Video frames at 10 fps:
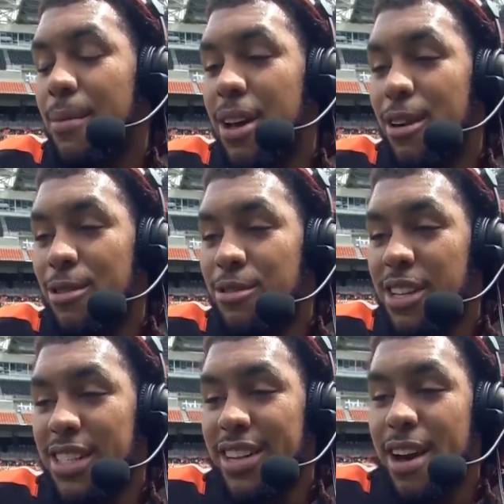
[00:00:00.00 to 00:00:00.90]
I mean, I
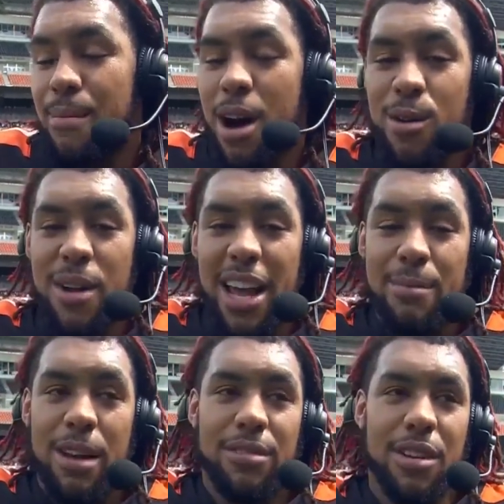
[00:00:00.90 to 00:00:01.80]
wouldn't really say I model my
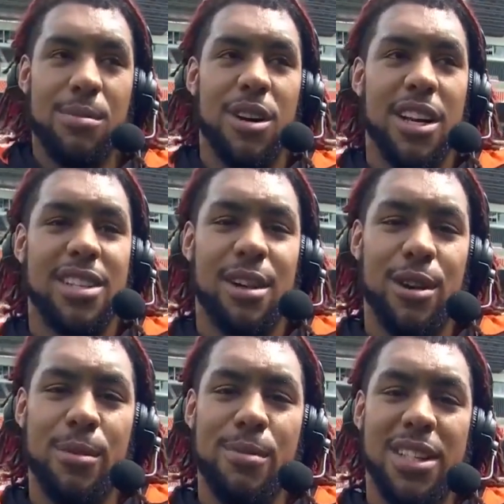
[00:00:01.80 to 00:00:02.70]
game after anybody because I
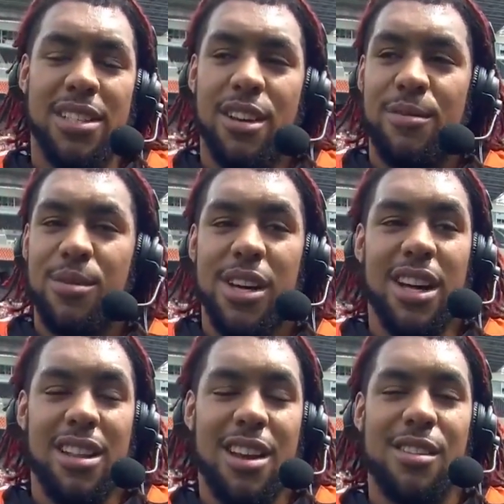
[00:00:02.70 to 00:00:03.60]
want to be myself,
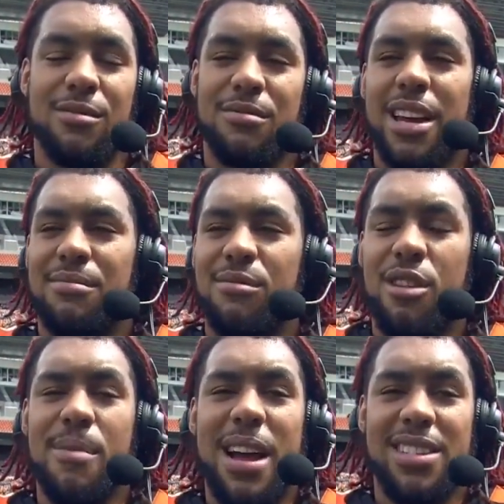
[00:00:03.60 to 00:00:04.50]
but a lot of the
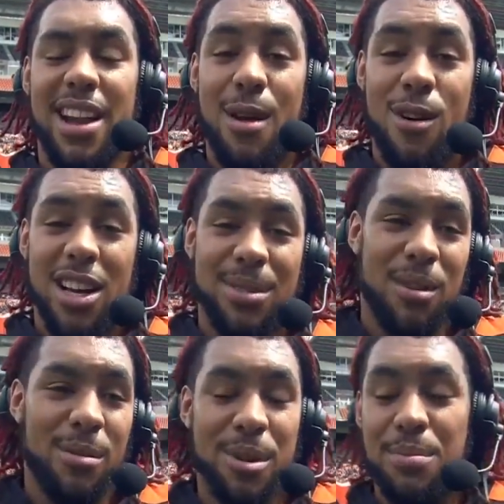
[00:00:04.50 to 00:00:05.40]
running backs that I watch,
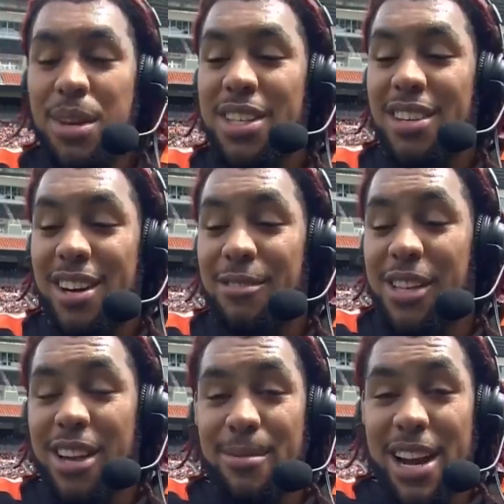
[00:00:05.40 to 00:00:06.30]
probably Bijan
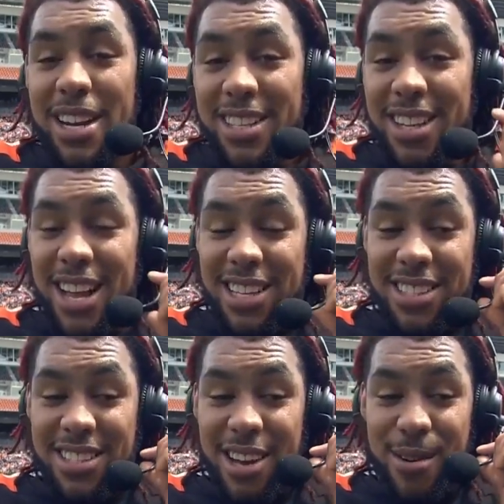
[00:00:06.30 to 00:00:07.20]
really coming out of this
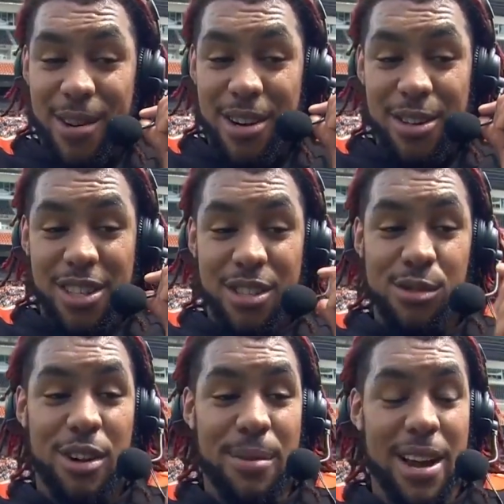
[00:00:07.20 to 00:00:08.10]
class and Saquon, those are
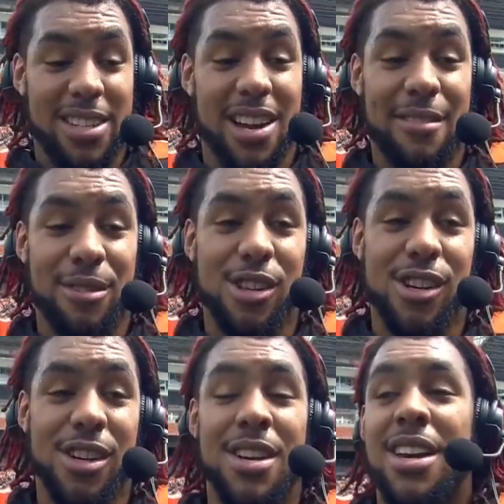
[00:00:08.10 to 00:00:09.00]
two running backs that I feel
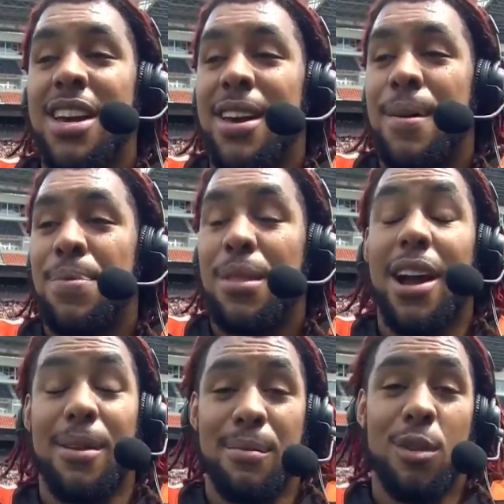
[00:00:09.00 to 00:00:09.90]
are
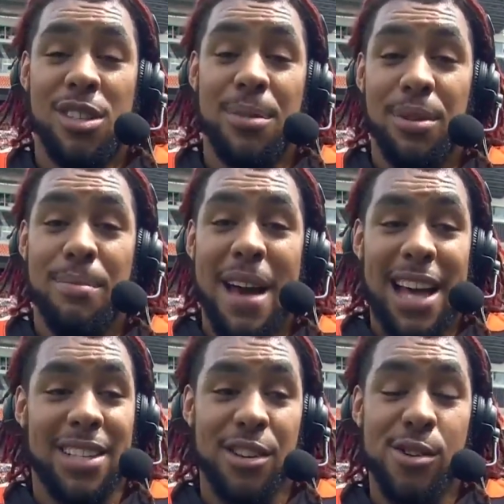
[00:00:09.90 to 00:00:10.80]
like most complete
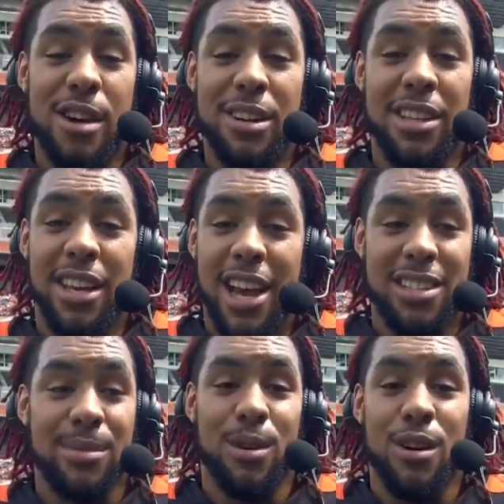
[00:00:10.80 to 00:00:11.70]
backs, can do everything,
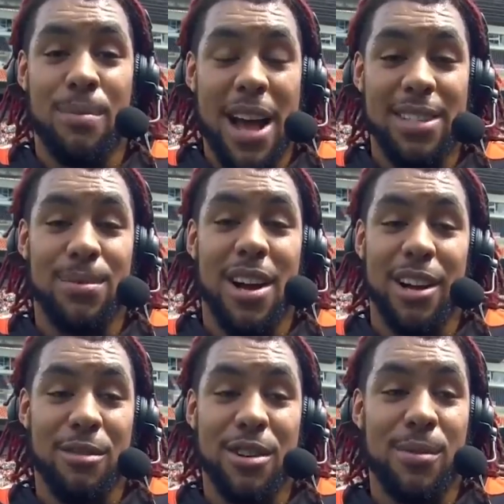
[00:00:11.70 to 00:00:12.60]
catch the ball, pass the
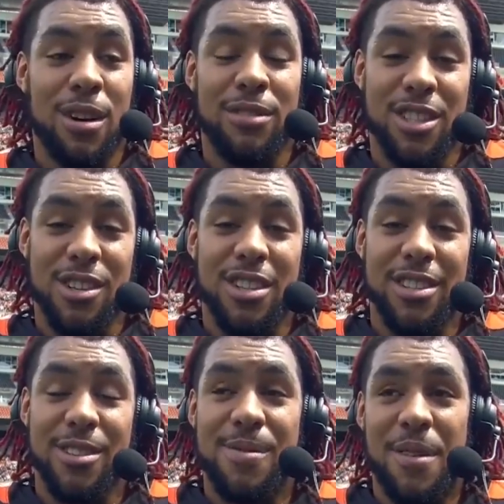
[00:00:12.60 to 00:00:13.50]
block, and run the ball for sure.
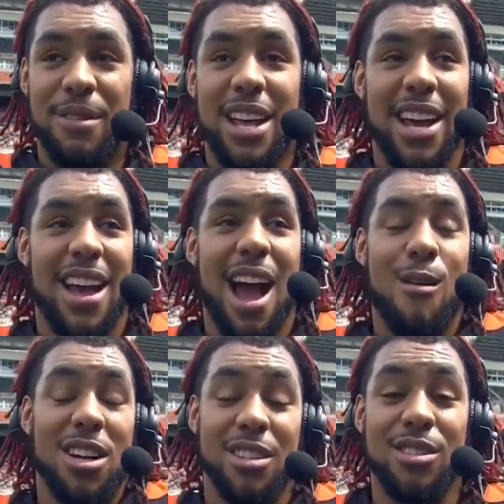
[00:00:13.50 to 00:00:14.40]
So I feel like
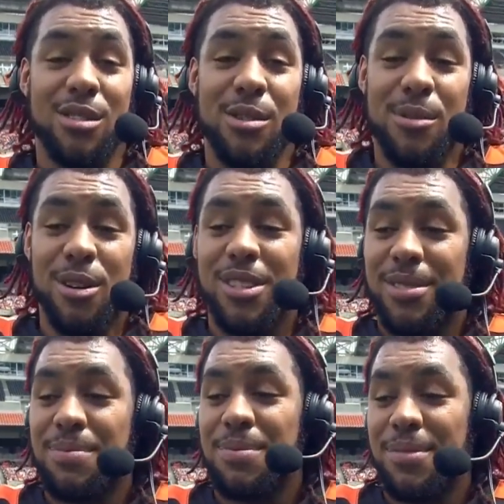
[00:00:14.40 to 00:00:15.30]
I watch those two the
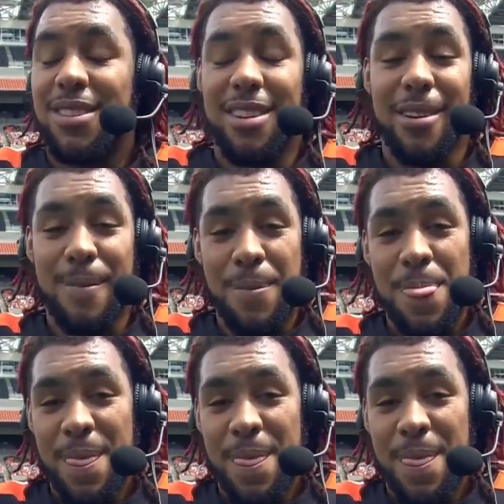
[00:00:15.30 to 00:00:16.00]
most. So yeah.